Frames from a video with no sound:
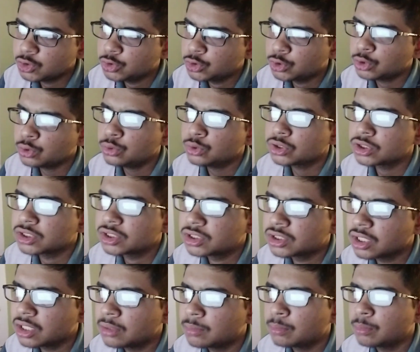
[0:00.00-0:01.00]
choose
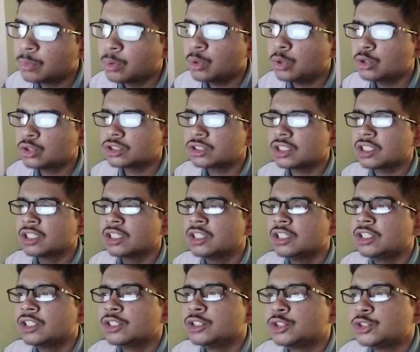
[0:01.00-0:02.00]
the most
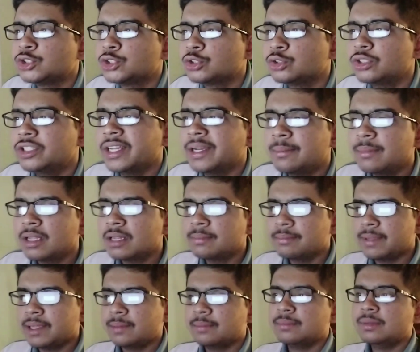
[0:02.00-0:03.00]
suitable
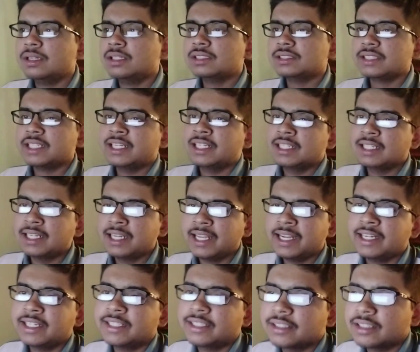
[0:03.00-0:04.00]
members and
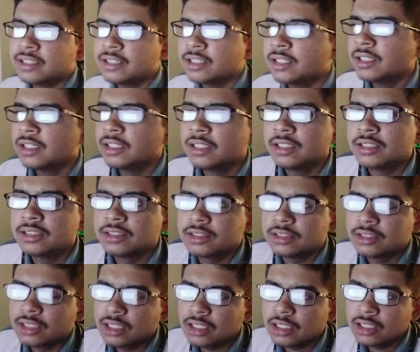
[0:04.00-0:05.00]
let
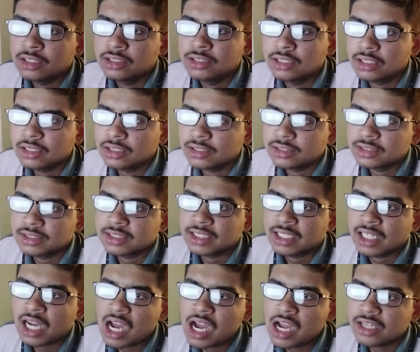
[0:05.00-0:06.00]
the others
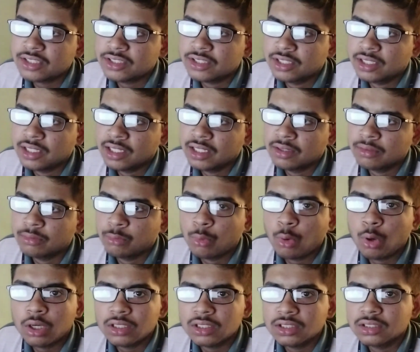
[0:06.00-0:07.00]
cast their
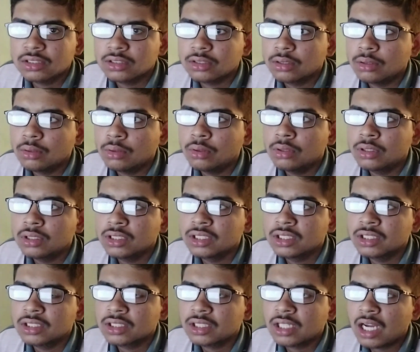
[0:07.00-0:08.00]
votes. On
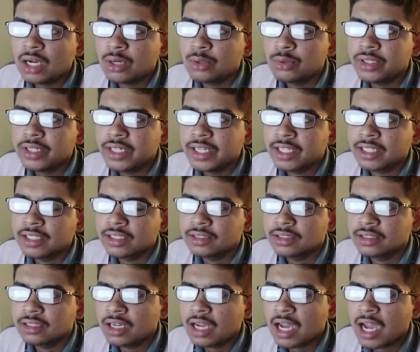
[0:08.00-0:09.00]
counting
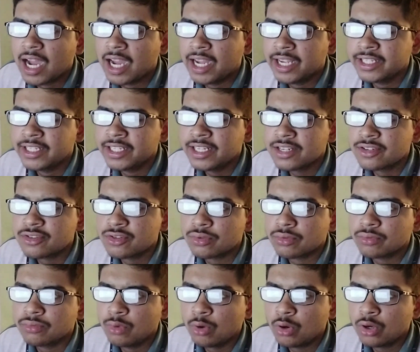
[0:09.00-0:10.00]
the highest
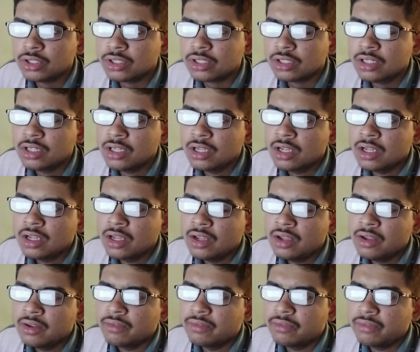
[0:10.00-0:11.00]
vote,
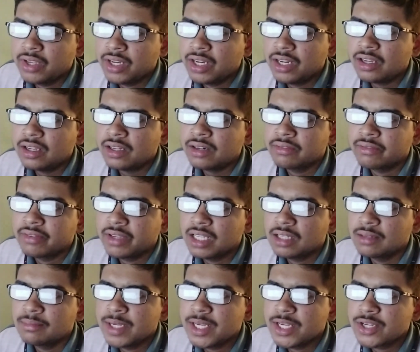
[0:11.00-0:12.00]
winner
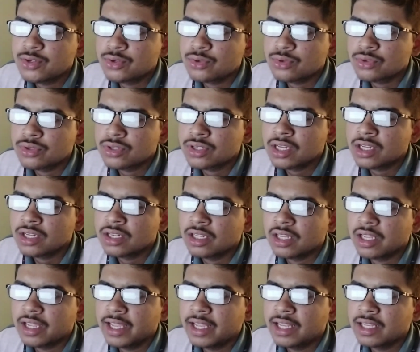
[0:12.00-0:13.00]
will be chosen
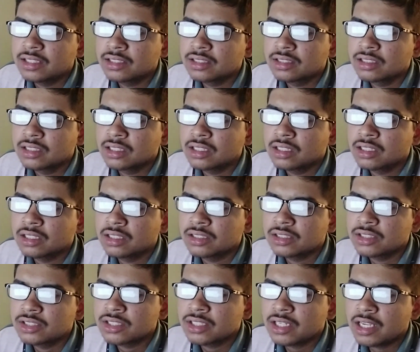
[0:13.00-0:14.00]
as the
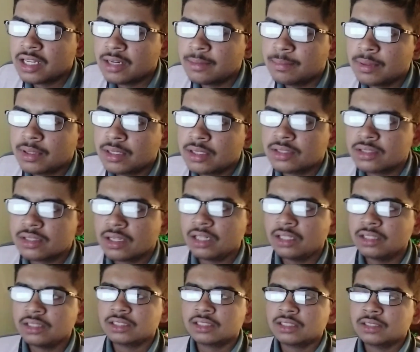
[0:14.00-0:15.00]
chairperson.